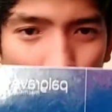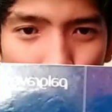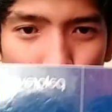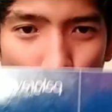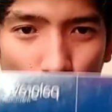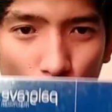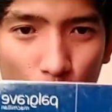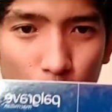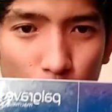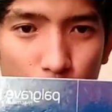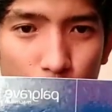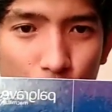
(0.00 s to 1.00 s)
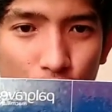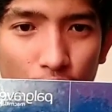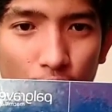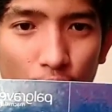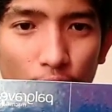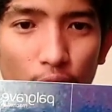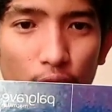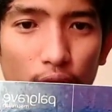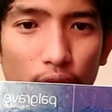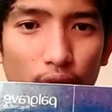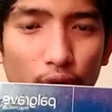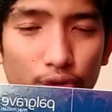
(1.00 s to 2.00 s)
Scott Burchill's
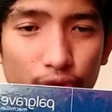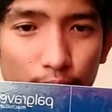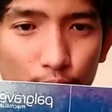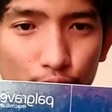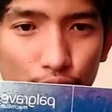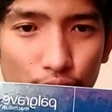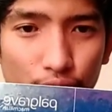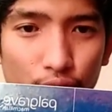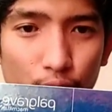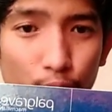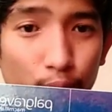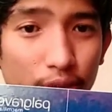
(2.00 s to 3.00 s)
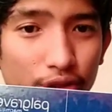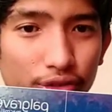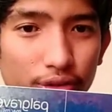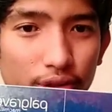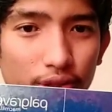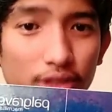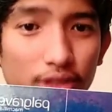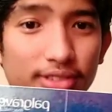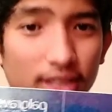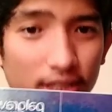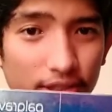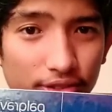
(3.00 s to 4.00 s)
contribution towards the
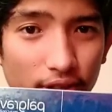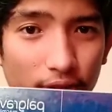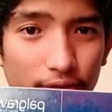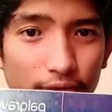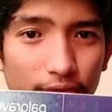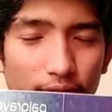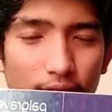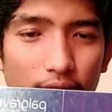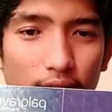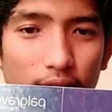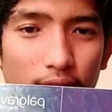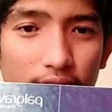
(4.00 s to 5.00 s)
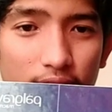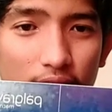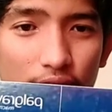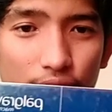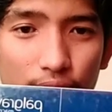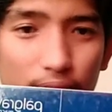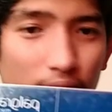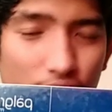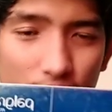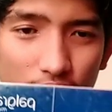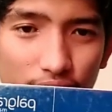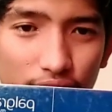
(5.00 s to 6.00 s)
studies of international
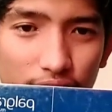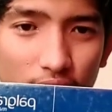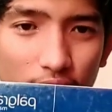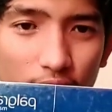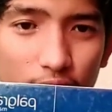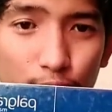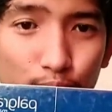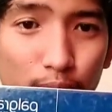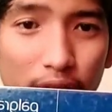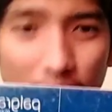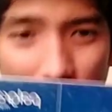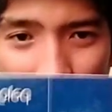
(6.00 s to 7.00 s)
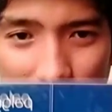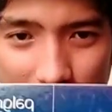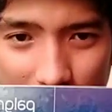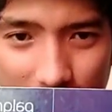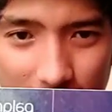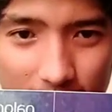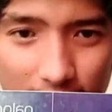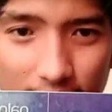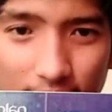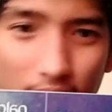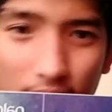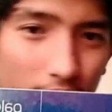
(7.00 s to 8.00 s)
relations cannot be neglected,
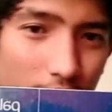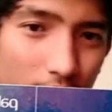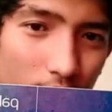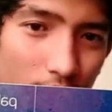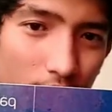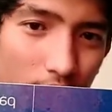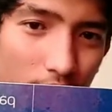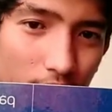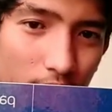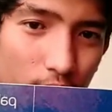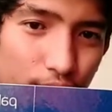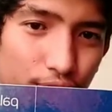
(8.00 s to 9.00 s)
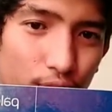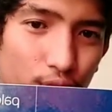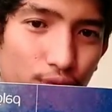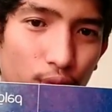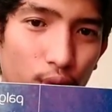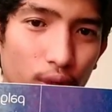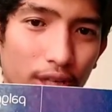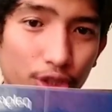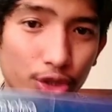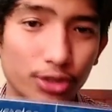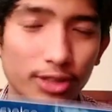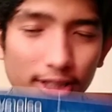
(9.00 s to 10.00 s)
and also for
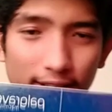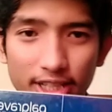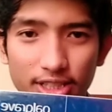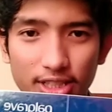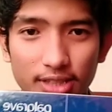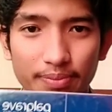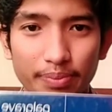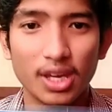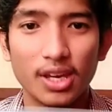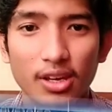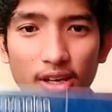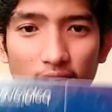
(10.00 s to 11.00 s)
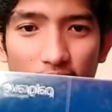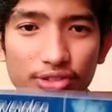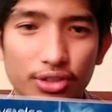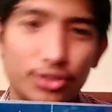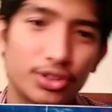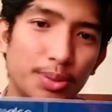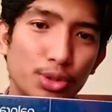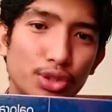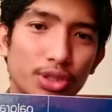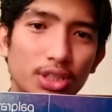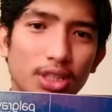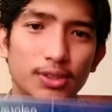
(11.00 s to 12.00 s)
Andrew Linklater, his
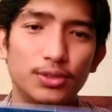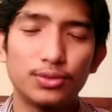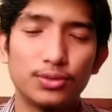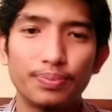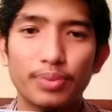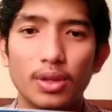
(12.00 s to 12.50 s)
contribution is